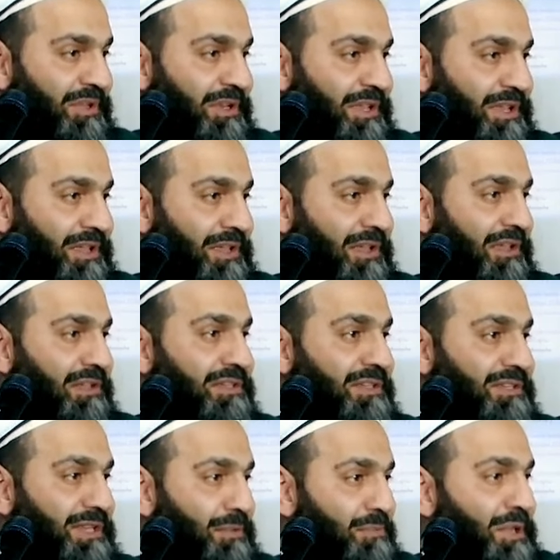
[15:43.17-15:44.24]
ilayk." He
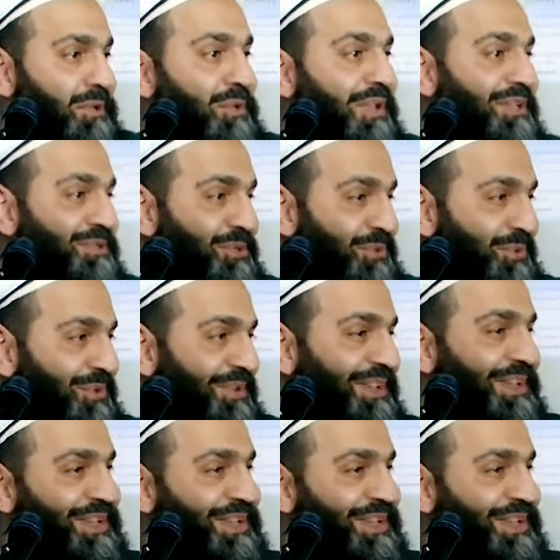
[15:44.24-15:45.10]
says, "Let me look at you."